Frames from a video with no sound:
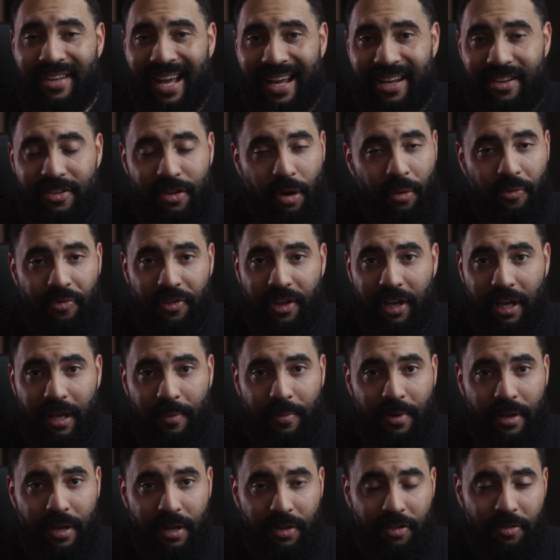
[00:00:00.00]
I don't think I'm
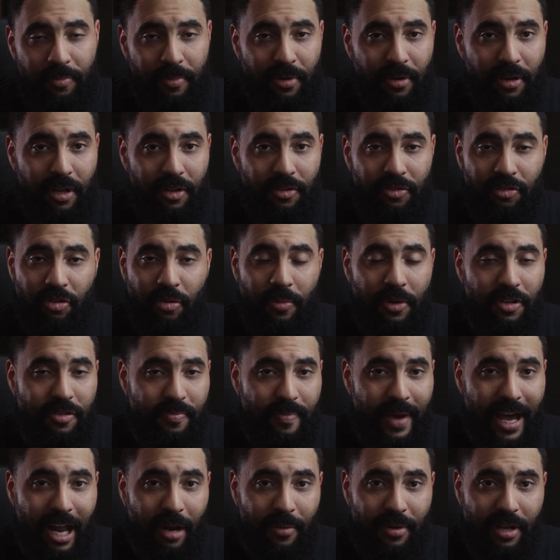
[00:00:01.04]
going to experience too much
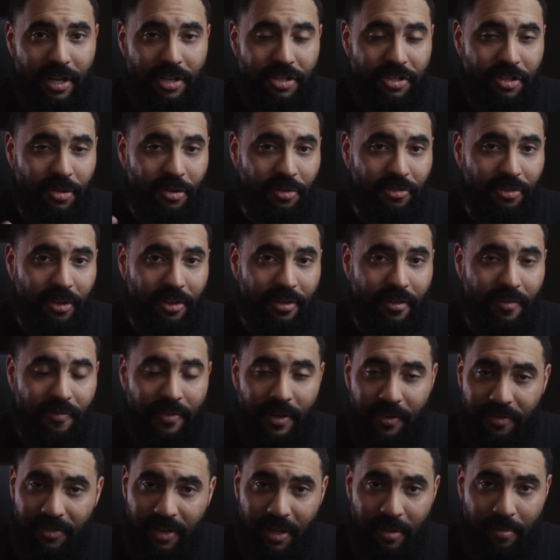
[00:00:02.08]
battery issues on the
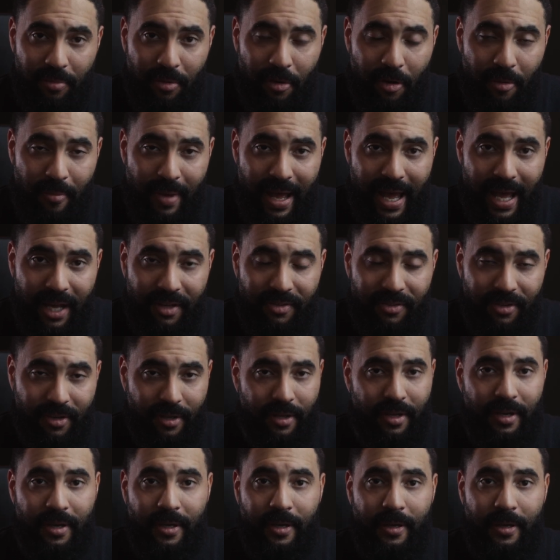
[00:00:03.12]
15 Pro Max.